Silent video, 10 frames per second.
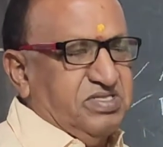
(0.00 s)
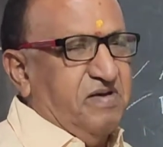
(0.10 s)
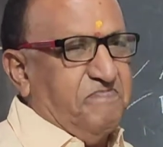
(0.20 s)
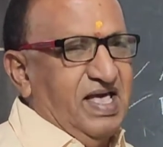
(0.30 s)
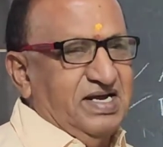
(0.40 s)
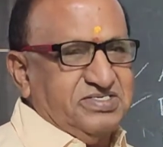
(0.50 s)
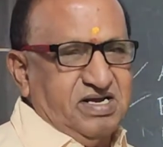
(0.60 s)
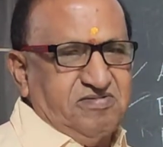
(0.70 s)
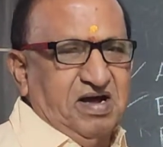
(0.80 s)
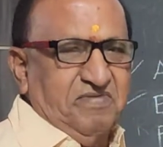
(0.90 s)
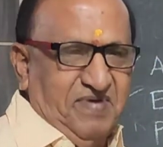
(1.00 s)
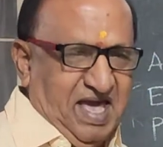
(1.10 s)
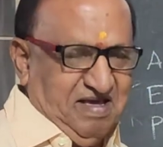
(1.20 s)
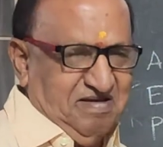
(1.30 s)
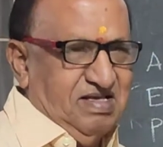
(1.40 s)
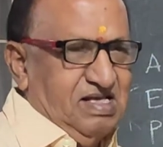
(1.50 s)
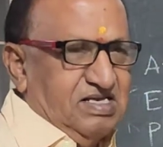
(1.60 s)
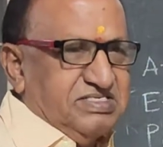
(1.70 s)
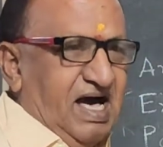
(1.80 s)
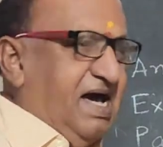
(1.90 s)
They play a trick on me.
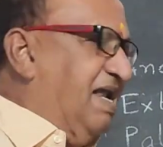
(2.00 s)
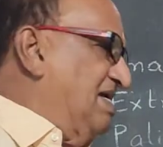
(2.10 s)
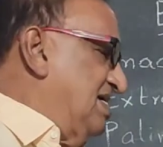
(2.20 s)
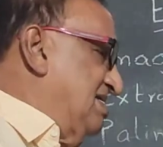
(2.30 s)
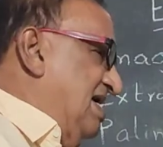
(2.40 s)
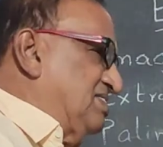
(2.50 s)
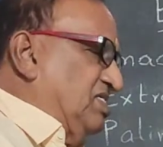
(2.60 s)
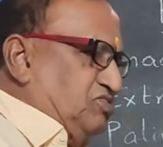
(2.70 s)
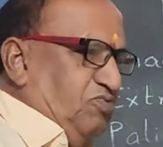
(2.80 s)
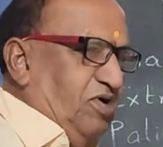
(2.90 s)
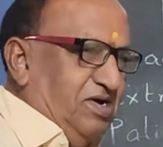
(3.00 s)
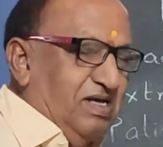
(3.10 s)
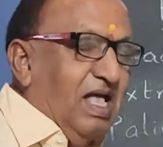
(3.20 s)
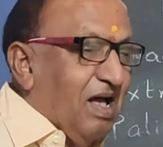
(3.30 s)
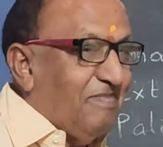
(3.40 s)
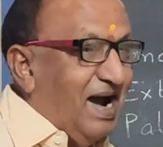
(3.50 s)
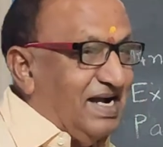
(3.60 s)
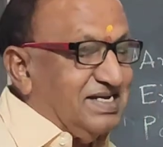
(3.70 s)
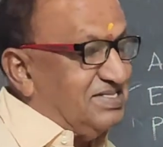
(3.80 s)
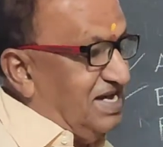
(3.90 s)
Sir, I can get this word.
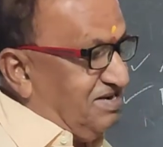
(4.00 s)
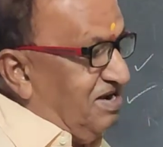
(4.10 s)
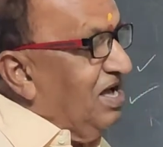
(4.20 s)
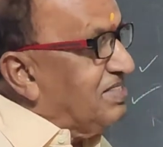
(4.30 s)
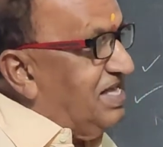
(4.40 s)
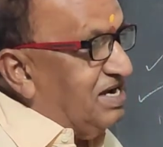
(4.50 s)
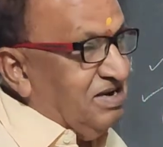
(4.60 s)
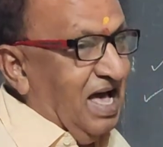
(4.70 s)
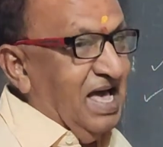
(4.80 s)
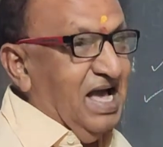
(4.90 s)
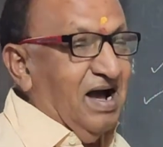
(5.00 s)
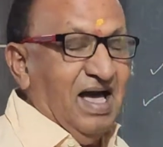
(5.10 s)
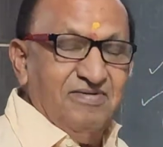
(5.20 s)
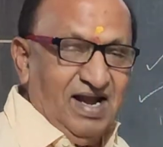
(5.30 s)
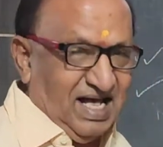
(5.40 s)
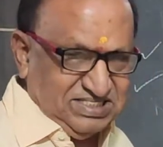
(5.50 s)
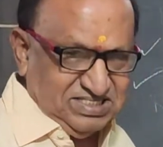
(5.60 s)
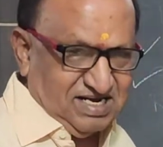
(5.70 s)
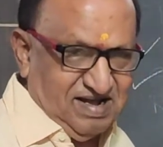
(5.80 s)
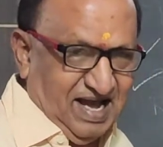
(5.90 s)
But then I will ask
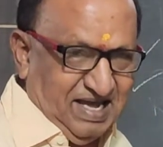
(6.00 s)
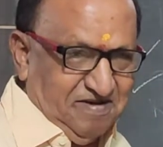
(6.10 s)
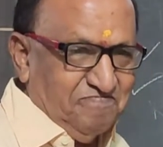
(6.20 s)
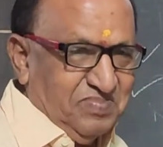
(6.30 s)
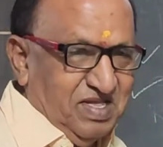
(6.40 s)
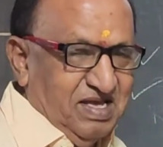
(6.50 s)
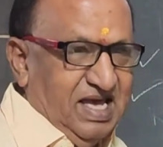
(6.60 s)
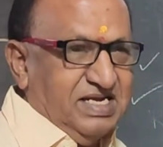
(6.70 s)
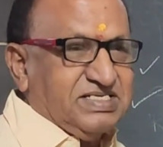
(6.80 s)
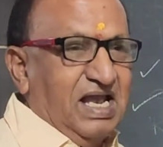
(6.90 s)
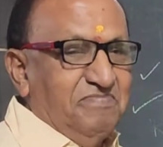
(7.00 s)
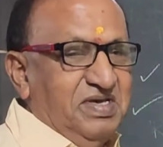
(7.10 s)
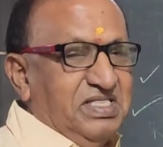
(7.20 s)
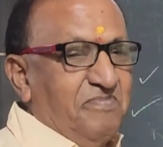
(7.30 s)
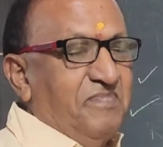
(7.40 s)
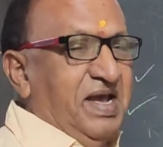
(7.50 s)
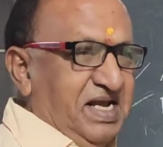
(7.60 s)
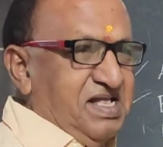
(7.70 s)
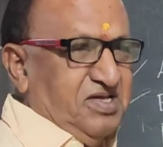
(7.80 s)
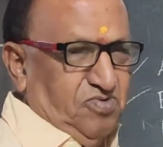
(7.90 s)
that guy, hey, tell me the
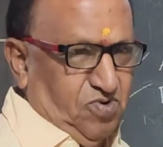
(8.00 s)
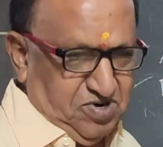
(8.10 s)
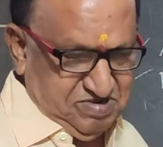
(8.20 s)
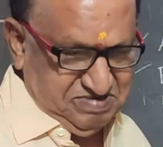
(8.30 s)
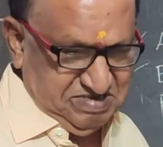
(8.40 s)
meaning of the word.